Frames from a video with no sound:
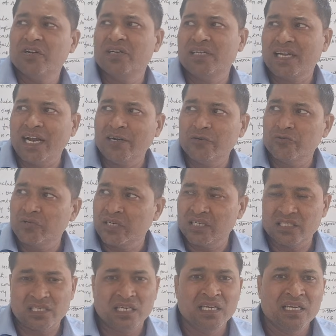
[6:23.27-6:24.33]
try to
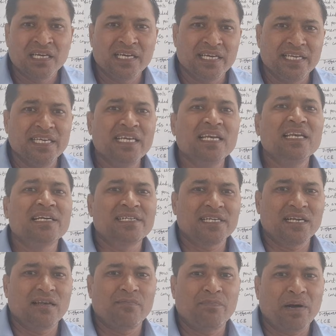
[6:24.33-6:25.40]
touch any
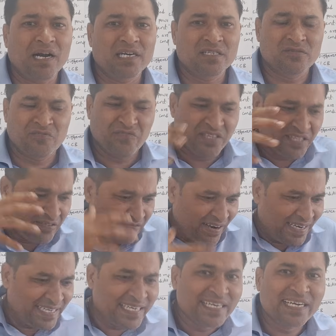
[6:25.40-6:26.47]
electrical parts with the wet
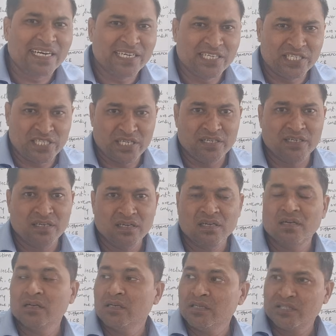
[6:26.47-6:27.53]
end condition,
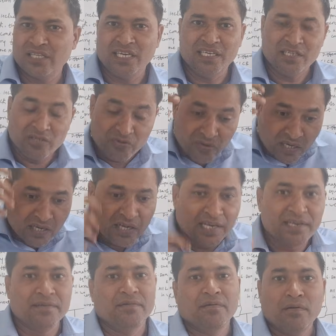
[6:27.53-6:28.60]
then you will get
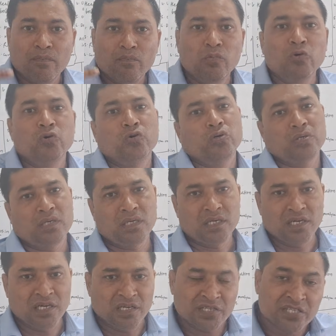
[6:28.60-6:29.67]

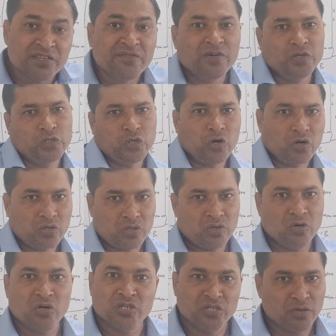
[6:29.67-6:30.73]
more severe shock
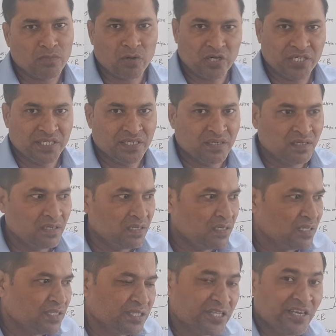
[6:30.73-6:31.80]
on your body.
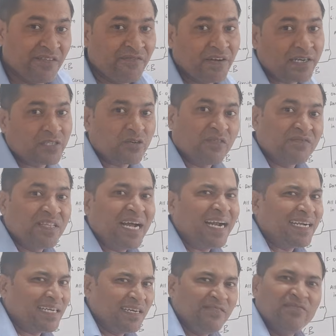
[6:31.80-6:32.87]
The effects of
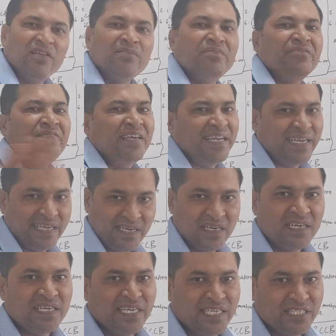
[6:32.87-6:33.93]
that, it will be very
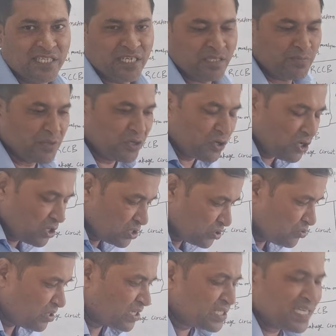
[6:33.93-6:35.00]
dangerous because
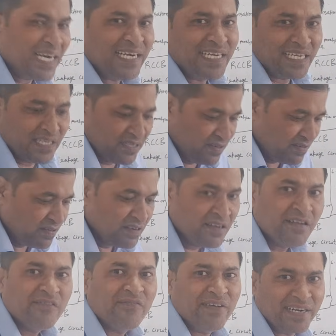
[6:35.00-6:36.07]
you are standing in
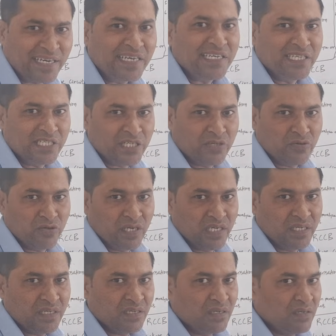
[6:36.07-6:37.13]
wet condition
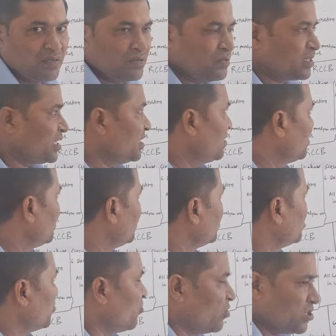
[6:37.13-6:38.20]
only. Okay,
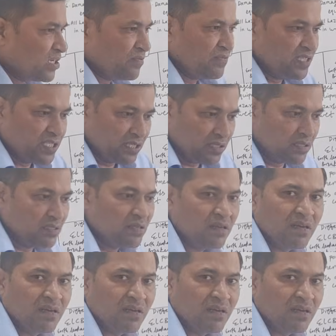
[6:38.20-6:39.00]
the water which is